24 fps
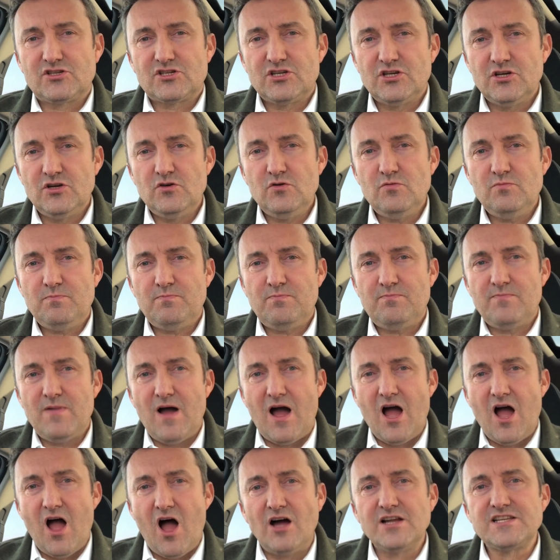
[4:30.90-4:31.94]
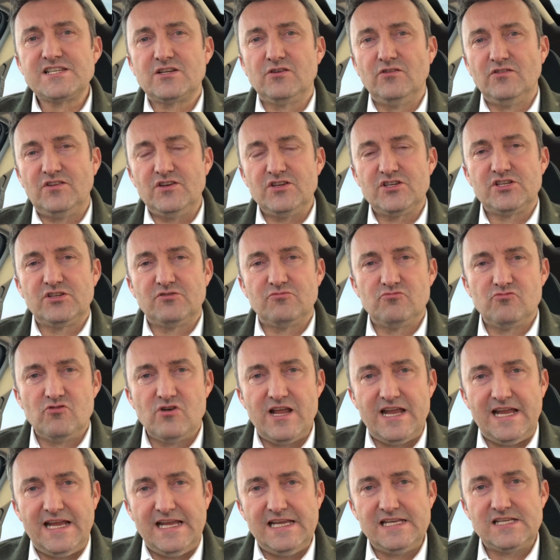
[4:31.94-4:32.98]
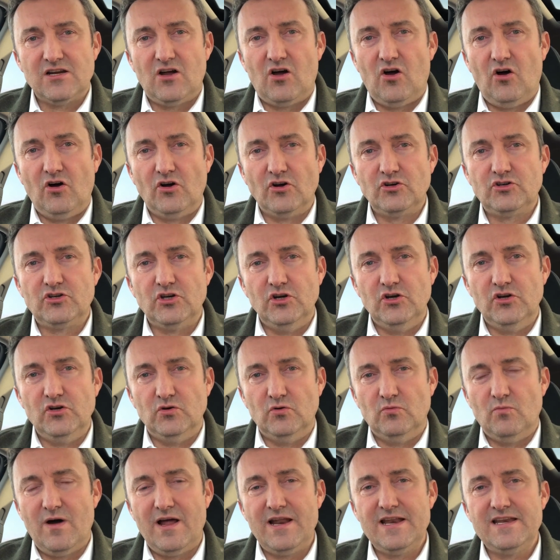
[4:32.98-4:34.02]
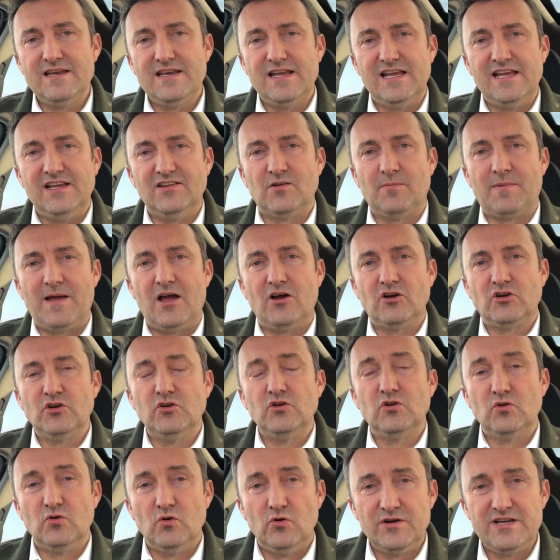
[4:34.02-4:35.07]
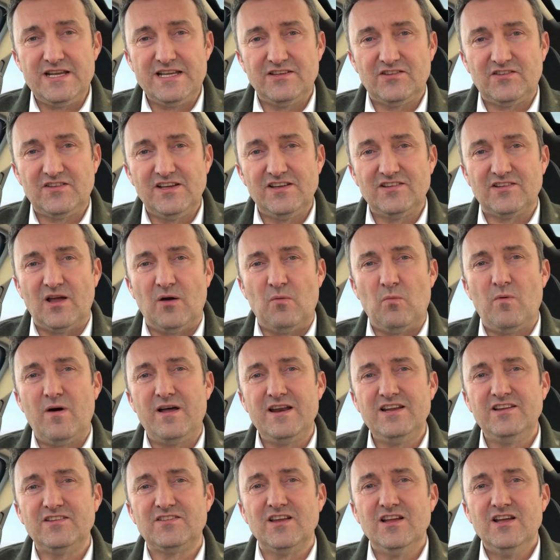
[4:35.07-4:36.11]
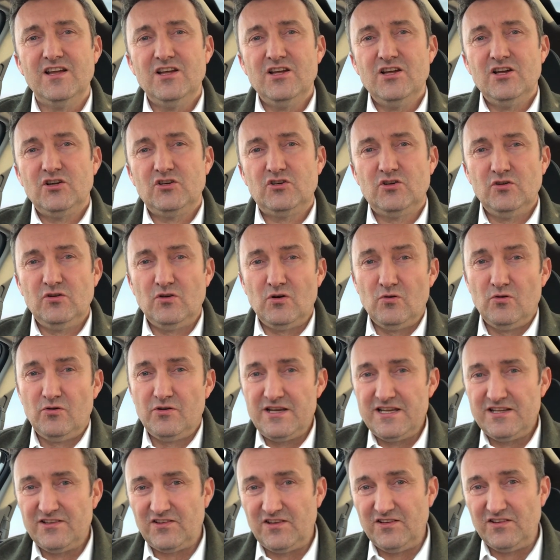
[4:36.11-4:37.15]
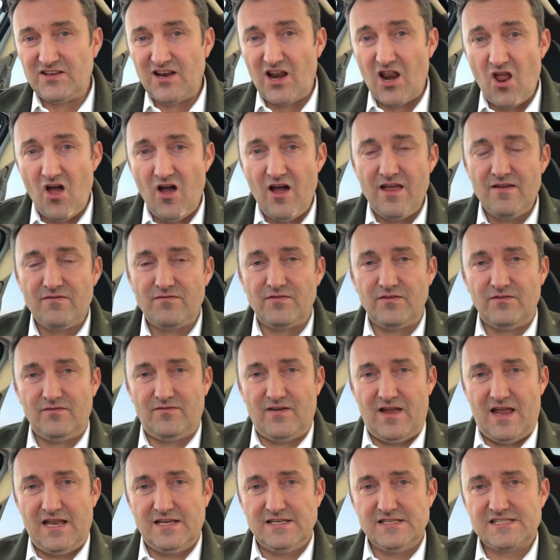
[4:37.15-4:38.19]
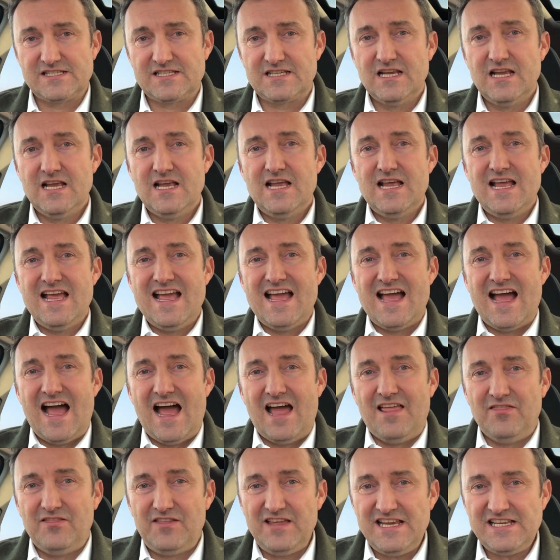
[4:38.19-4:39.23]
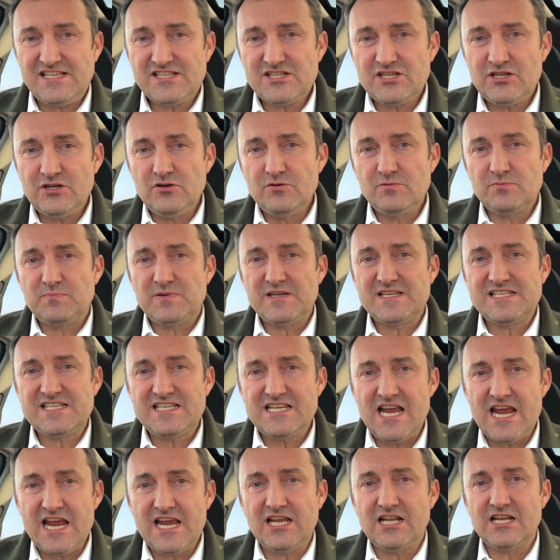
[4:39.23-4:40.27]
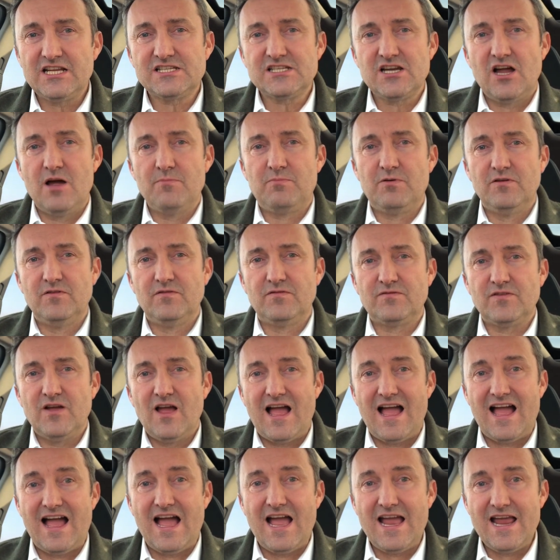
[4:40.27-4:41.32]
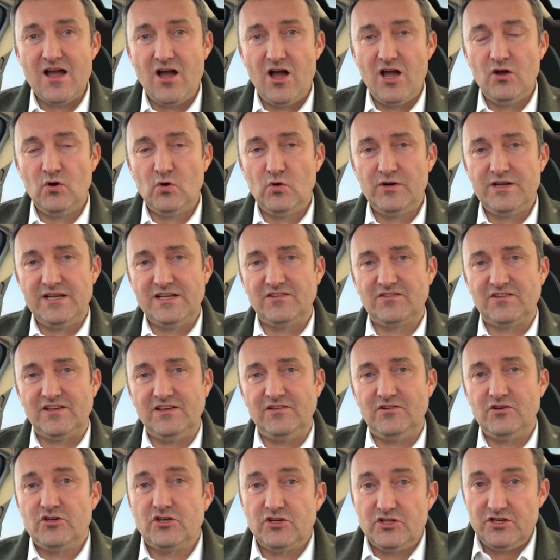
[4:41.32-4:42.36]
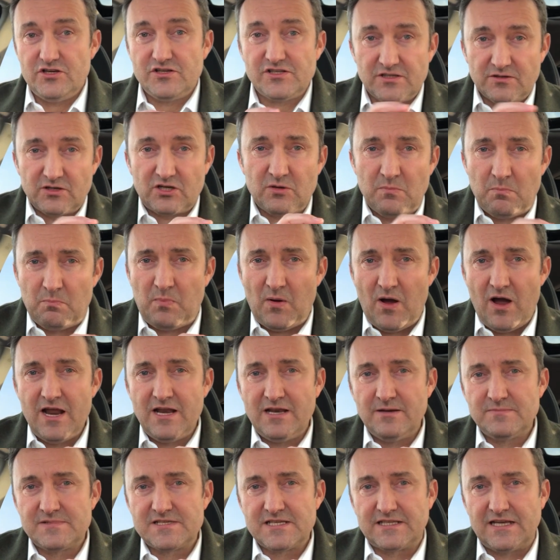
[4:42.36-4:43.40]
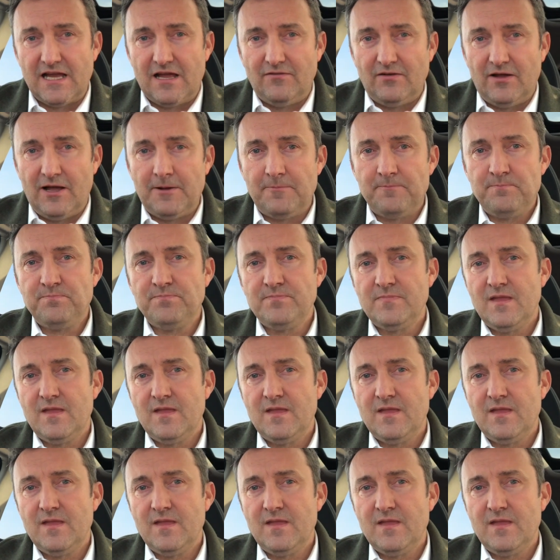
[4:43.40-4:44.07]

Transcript: Two uh, articles you should read on Google. One is about Google Audiences and one is Google Audiences Life events. And these two particular type of AI audiences, you can use them, combine them together